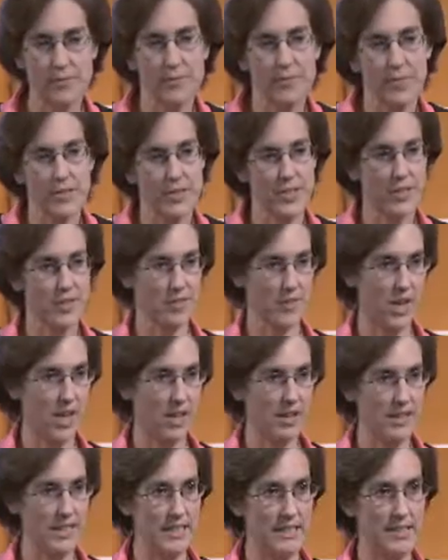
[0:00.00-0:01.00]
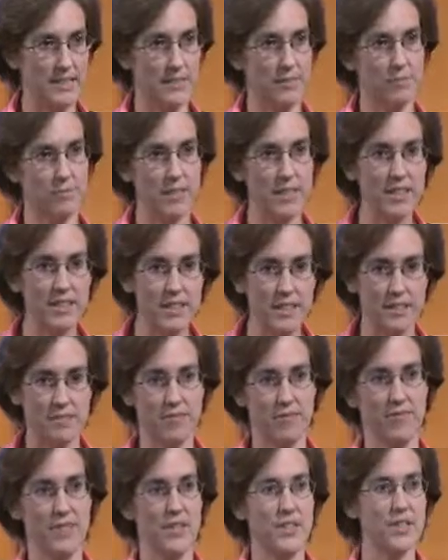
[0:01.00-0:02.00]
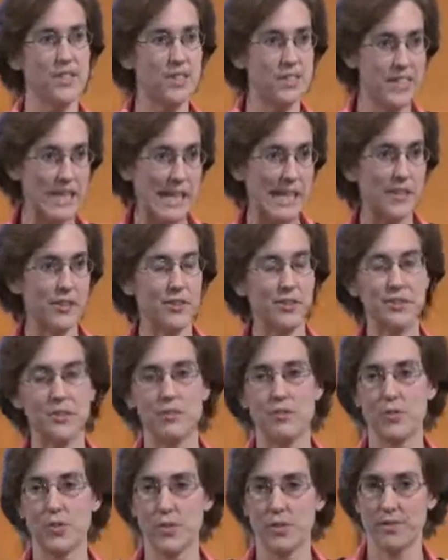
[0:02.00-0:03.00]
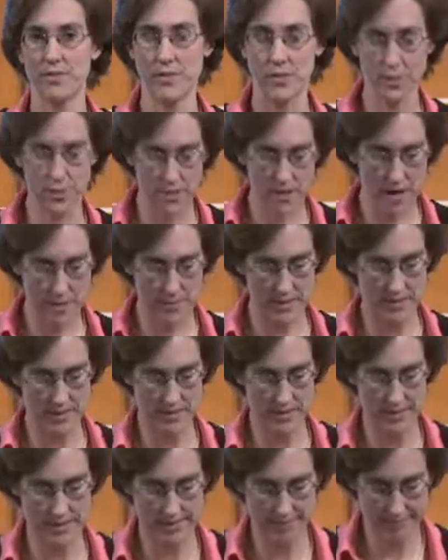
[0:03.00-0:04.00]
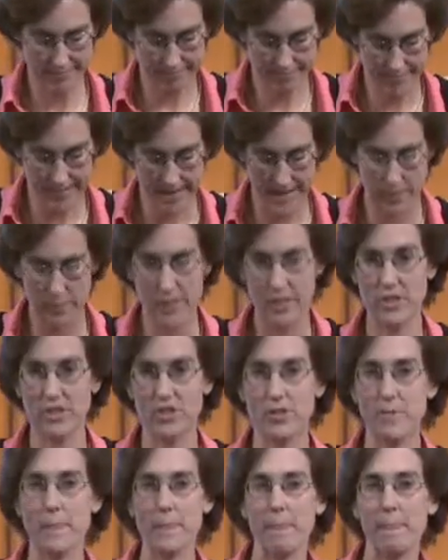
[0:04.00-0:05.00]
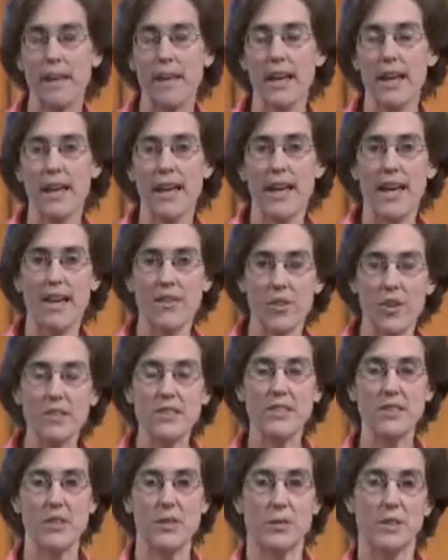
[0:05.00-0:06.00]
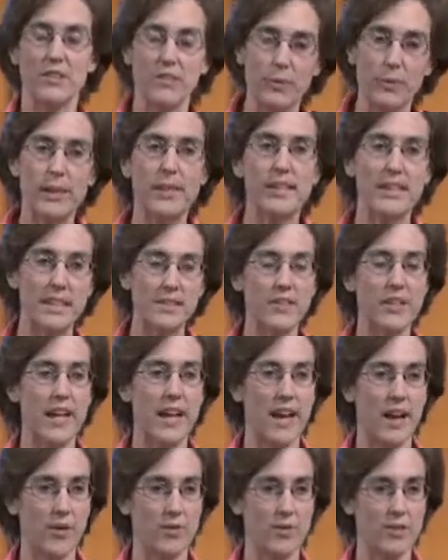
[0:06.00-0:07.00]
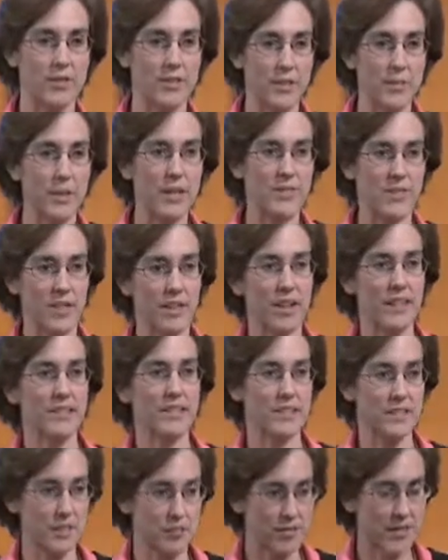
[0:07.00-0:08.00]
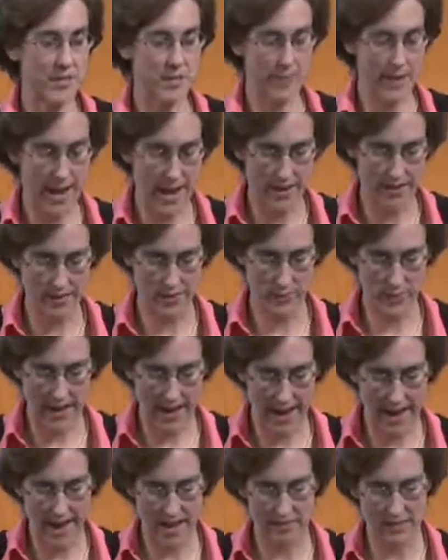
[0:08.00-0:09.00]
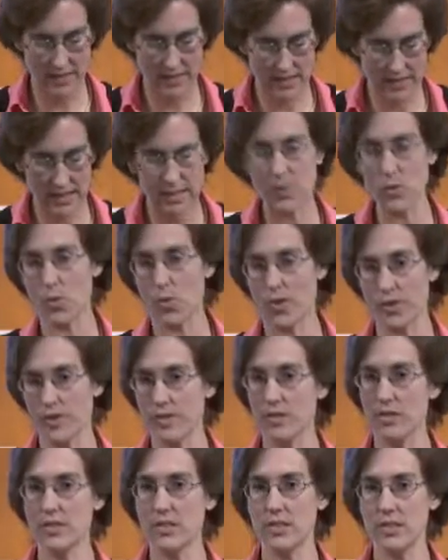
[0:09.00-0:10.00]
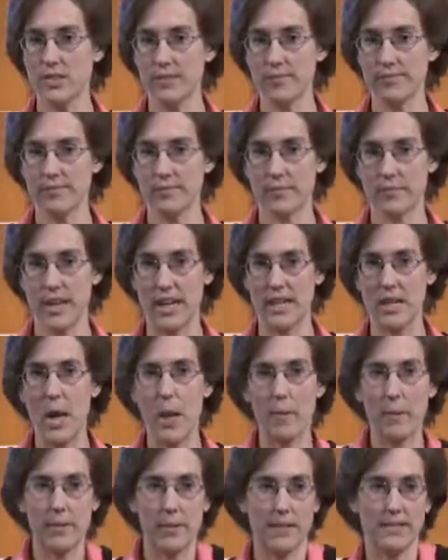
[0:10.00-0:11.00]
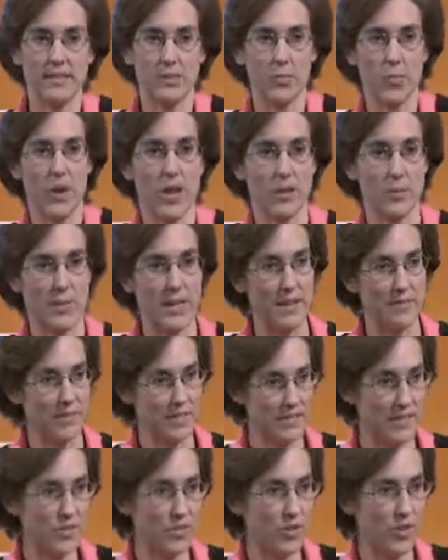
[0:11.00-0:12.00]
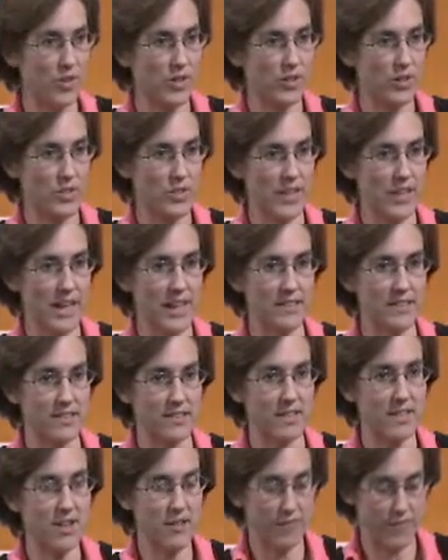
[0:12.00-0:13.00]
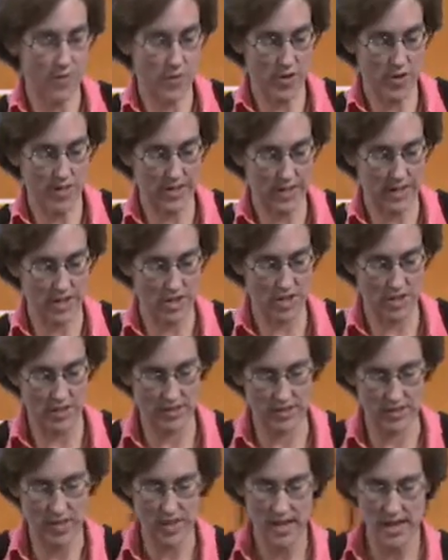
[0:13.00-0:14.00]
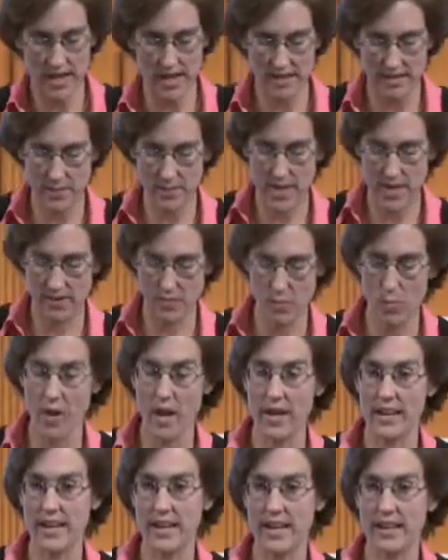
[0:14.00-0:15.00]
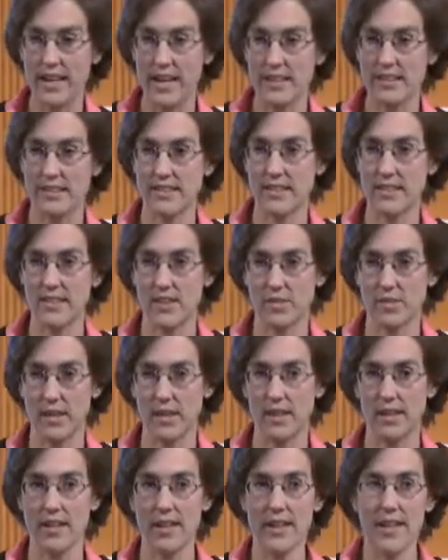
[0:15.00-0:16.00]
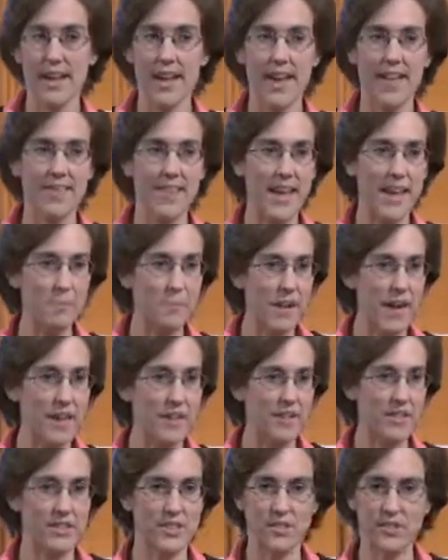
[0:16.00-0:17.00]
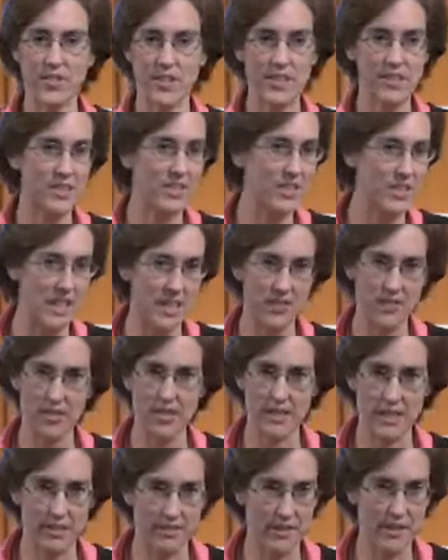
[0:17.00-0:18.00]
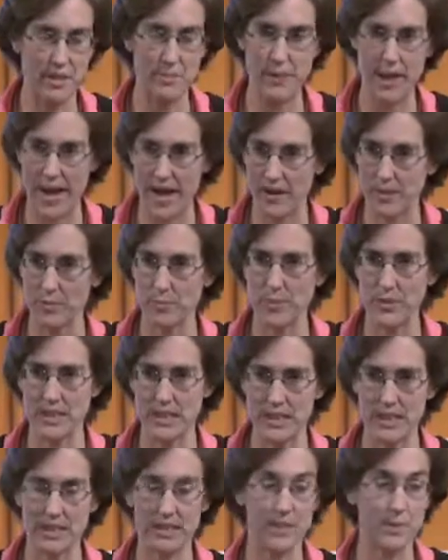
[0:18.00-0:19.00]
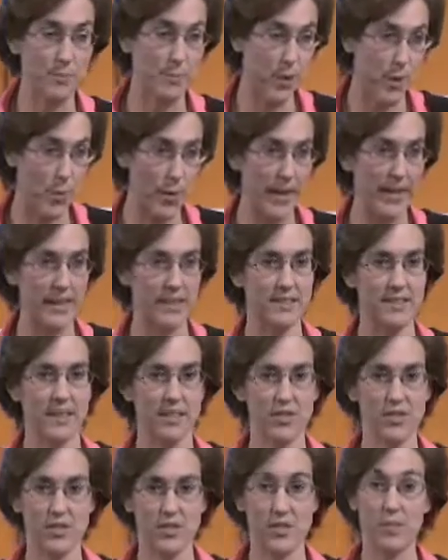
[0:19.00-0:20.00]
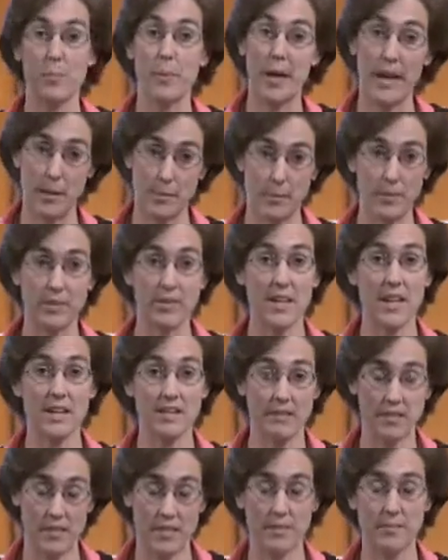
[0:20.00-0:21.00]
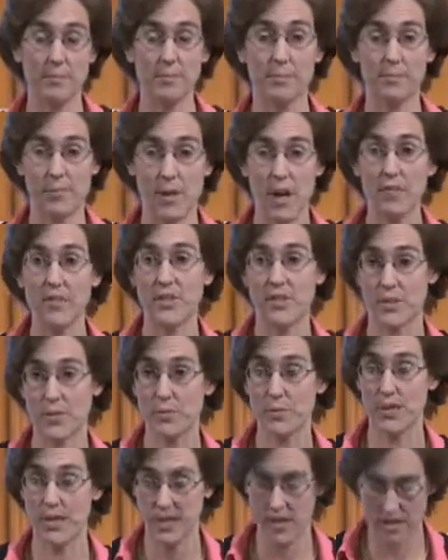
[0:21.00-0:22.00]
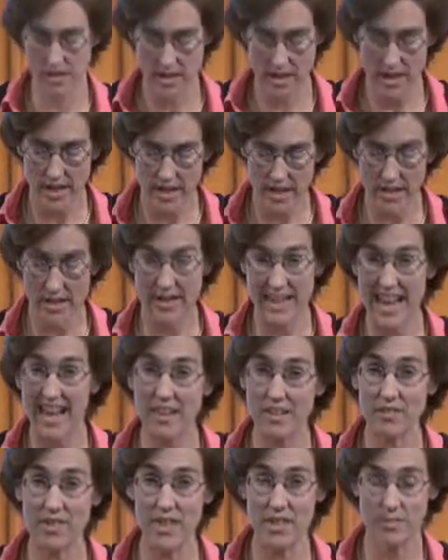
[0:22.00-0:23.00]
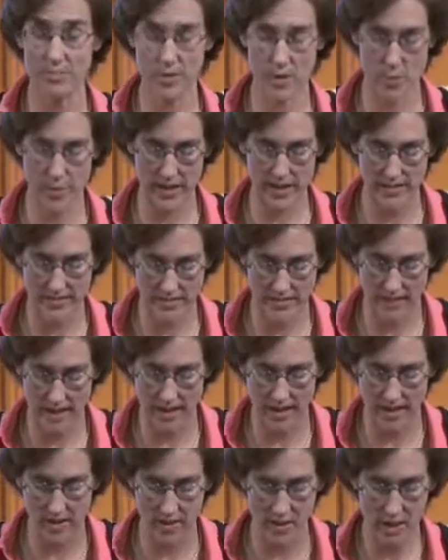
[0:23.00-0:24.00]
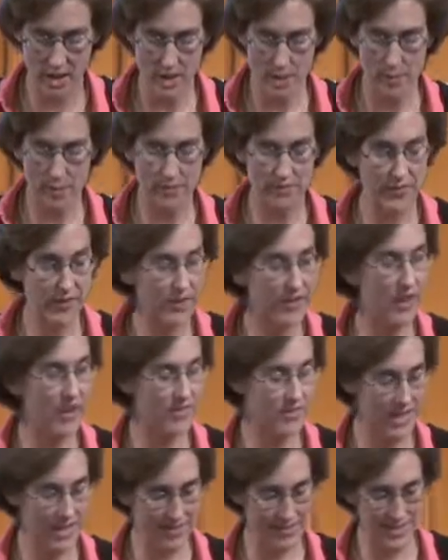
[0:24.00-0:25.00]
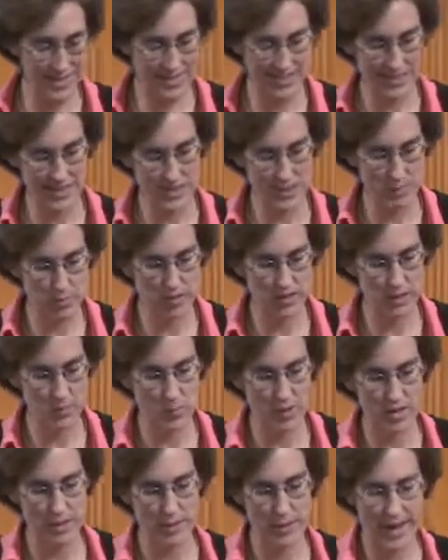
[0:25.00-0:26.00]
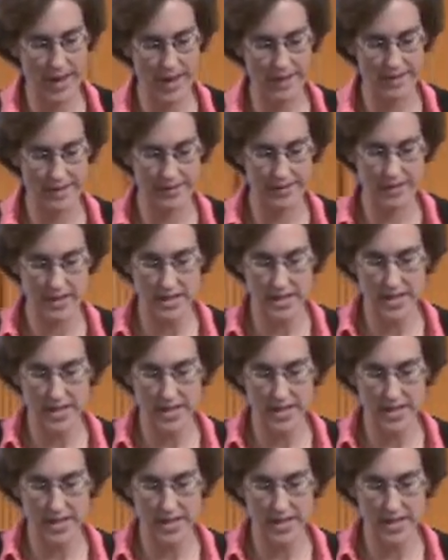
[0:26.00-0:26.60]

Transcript: First of all, it's written in very standard sort of Deuteronomistic language. And also, if we leave it out, then we have a nice literary pattern. We have 6 oracles, right, plus 1. We have 6 oracles against foreign nations, and then we have 1 against Israel. And that pattern is a very standard literary pattern, particularly in poetic sections of the Bible, and the prophets are written in an elevated poetic style. We very often have a 6 plus 1 pattern.